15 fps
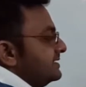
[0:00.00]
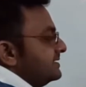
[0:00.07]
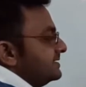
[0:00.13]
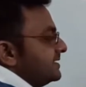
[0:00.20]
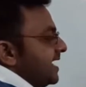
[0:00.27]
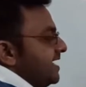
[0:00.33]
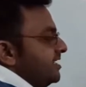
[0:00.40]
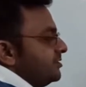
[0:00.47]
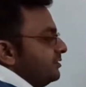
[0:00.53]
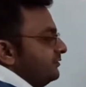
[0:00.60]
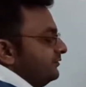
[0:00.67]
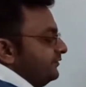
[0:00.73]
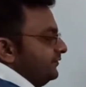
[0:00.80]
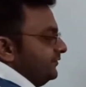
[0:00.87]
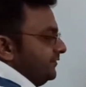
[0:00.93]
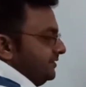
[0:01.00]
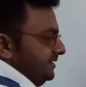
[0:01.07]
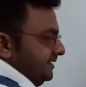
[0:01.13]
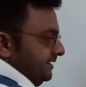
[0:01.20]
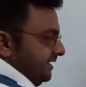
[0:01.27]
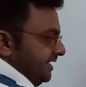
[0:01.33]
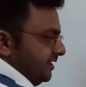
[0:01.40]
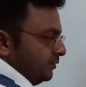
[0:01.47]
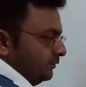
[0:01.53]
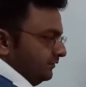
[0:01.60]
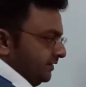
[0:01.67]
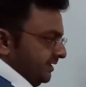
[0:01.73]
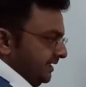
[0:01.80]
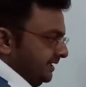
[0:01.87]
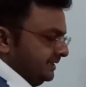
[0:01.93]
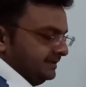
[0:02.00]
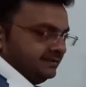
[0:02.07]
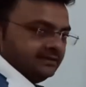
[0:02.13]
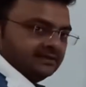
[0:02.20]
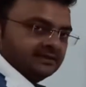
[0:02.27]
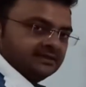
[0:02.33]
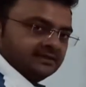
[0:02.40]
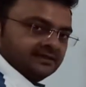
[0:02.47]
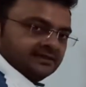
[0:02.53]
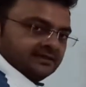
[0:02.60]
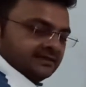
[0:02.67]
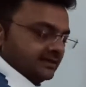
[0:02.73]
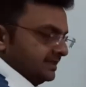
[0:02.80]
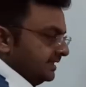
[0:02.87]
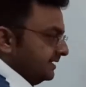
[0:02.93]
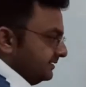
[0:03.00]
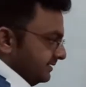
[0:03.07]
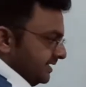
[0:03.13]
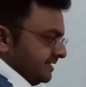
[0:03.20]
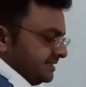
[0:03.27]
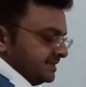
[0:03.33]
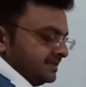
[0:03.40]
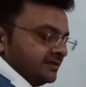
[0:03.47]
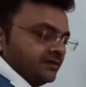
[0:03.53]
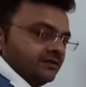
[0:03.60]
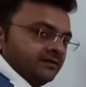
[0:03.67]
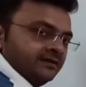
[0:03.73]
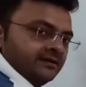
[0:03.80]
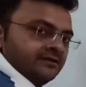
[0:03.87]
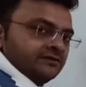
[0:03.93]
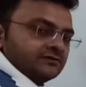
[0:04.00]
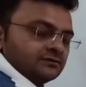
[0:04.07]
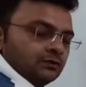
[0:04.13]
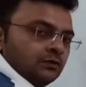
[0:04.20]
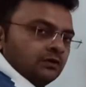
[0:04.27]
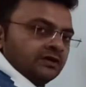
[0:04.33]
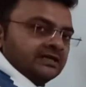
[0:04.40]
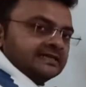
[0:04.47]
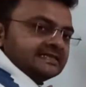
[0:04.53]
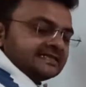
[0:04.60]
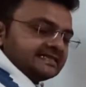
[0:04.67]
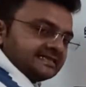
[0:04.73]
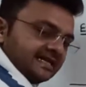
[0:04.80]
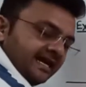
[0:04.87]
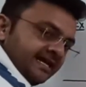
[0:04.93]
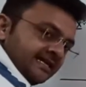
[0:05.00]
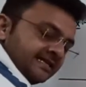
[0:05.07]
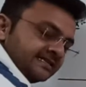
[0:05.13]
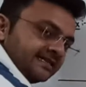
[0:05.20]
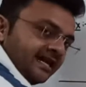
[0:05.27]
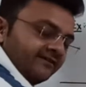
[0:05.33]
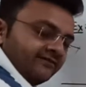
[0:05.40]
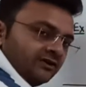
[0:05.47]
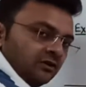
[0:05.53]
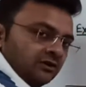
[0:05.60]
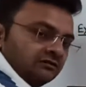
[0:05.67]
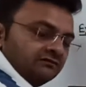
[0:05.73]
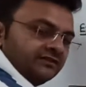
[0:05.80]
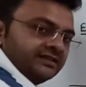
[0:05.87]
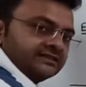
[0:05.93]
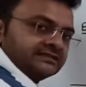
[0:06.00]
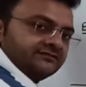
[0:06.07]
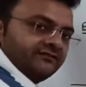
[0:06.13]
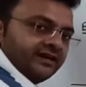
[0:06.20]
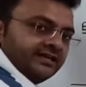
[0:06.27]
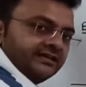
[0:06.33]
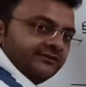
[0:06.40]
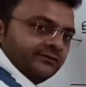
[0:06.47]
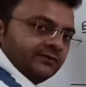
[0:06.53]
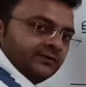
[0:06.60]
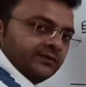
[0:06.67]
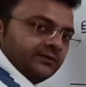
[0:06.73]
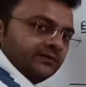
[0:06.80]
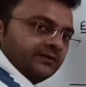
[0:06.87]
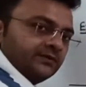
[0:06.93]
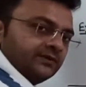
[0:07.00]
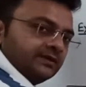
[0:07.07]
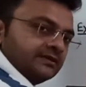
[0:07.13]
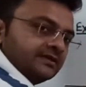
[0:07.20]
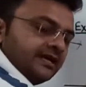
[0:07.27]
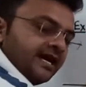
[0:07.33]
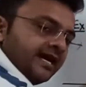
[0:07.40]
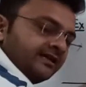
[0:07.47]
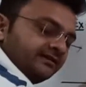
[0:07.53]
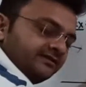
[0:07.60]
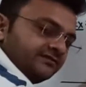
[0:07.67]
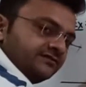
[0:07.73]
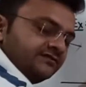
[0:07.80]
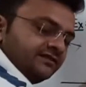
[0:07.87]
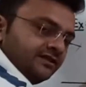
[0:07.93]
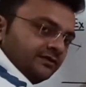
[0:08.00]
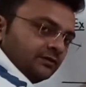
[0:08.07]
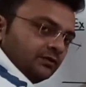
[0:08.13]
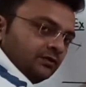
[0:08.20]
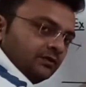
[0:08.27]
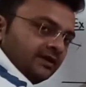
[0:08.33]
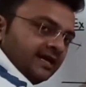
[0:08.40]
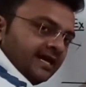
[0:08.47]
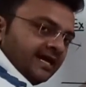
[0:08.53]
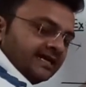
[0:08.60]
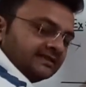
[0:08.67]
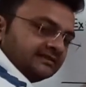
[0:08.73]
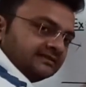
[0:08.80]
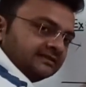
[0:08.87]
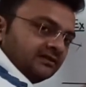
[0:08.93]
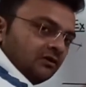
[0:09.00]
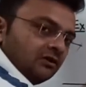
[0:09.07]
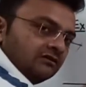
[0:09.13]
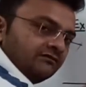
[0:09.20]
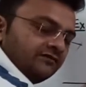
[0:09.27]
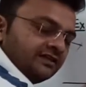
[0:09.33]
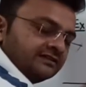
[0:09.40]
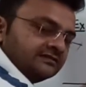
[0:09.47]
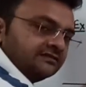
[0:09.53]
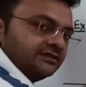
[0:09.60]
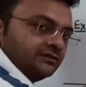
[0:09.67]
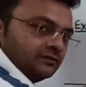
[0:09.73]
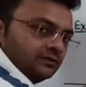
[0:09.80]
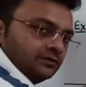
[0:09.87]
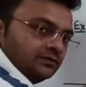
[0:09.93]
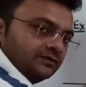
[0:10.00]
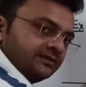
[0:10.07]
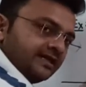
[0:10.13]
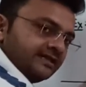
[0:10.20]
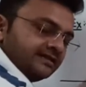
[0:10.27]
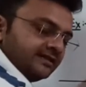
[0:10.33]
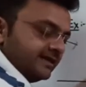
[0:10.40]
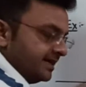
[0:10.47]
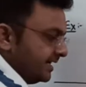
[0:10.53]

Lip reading: sine of t over here, right? So sine is having always value at 0 as always 0, right?